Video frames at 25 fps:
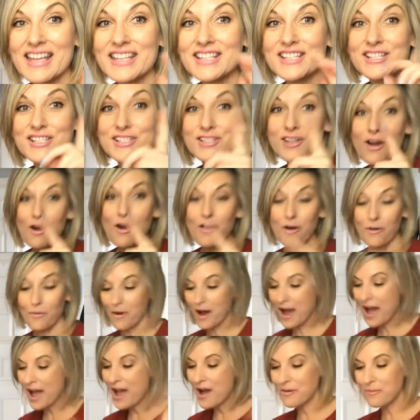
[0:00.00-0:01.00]

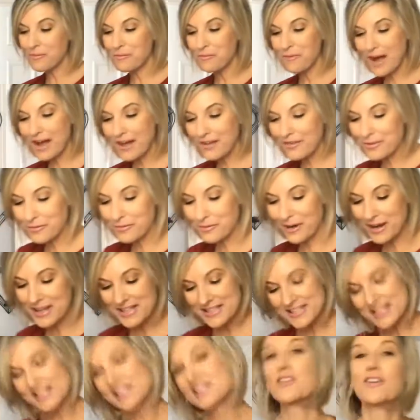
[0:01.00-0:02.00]
So while the
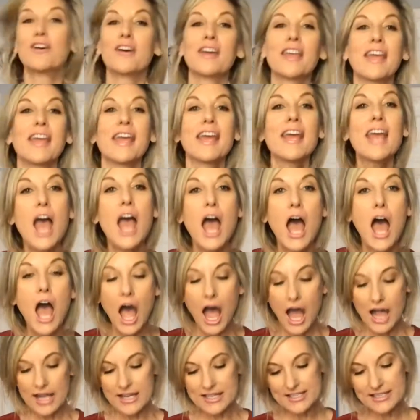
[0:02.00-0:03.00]
rice is cooking,
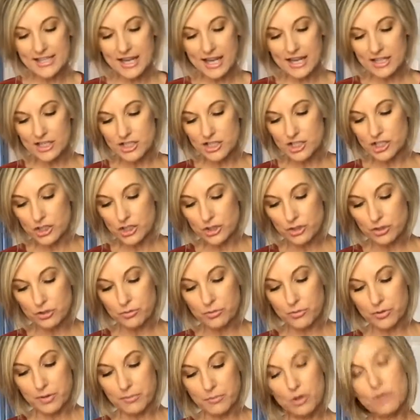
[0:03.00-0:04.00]
I decided
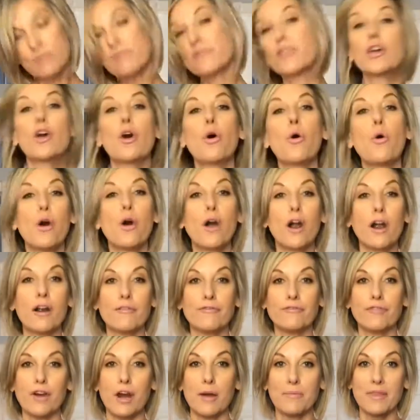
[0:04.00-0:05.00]
to remove the
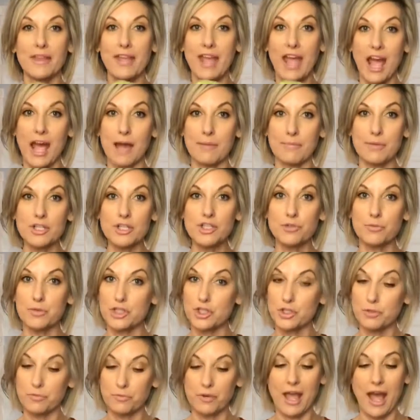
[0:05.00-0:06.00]
core from the cabbage,
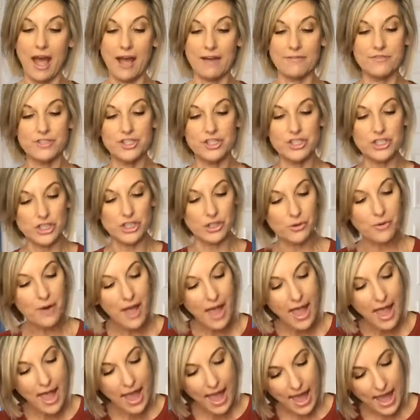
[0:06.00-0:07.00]
which we have to do.
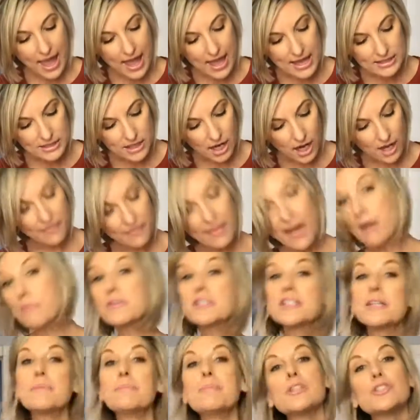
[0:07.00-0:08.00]
And that
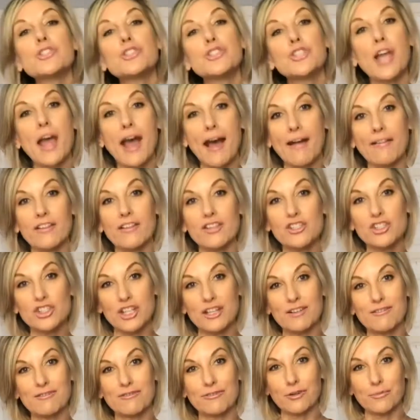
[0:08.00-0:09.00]
was a bit
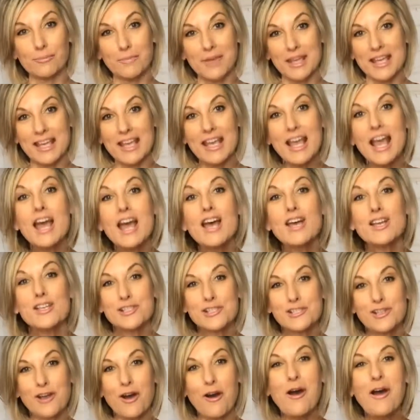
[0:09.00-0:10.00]
challenging for me.
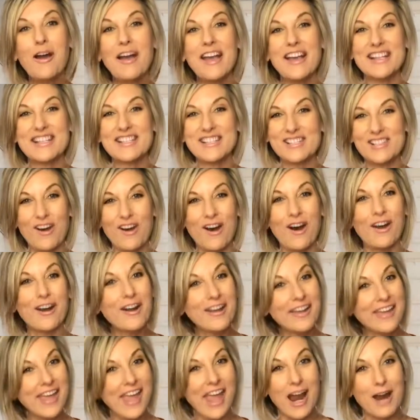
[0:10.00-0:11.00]
So it's not
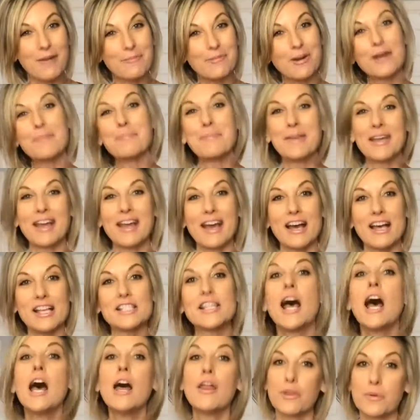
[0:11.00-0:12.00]
on camera because
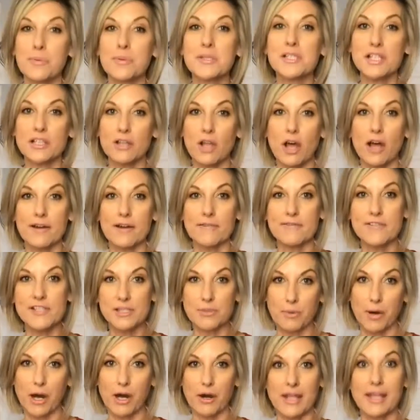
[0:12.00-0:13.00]
there was a lot of
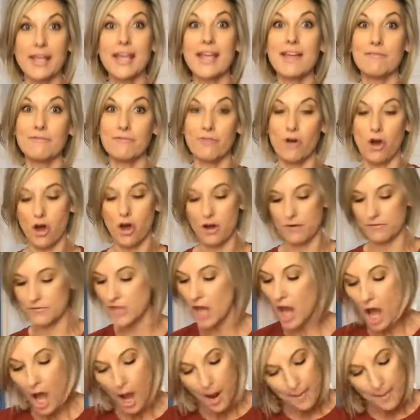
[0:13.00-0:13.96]
swearing involved.